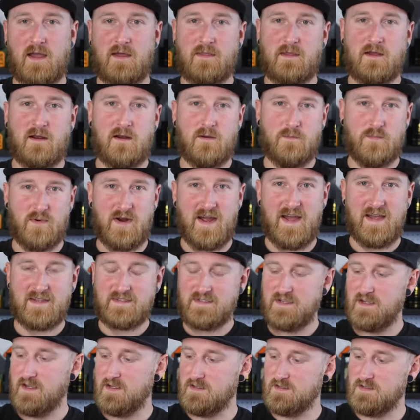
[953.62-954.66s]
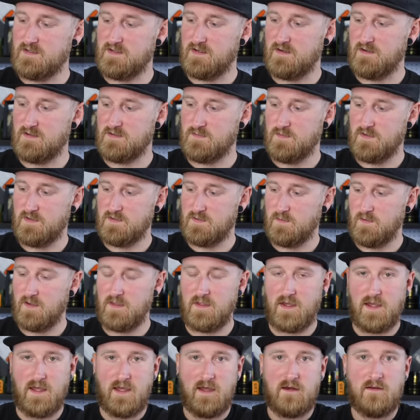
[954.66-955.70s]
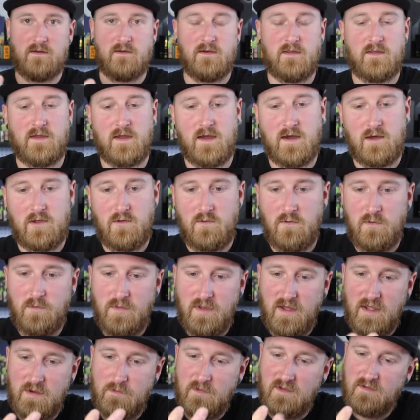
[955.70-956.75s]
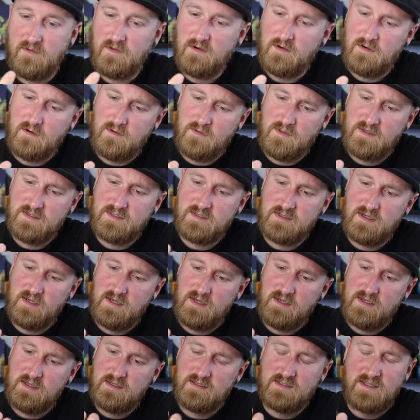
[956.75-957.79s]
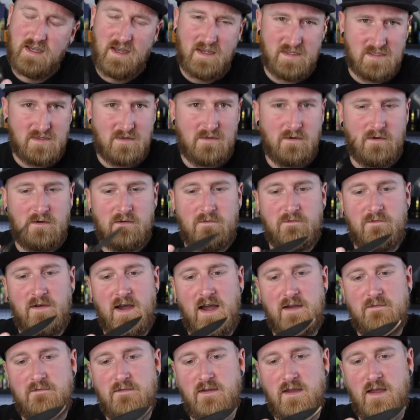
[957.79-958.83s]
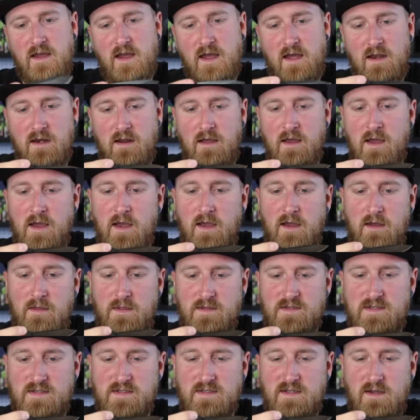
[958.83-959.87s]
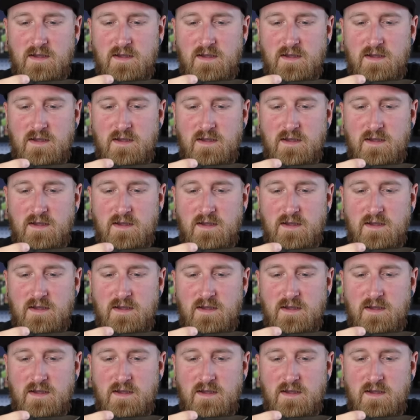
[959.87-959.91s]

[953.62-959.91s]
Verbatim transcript: and there are brass inserts between the handle and the actual blade material. This is S35VN. This is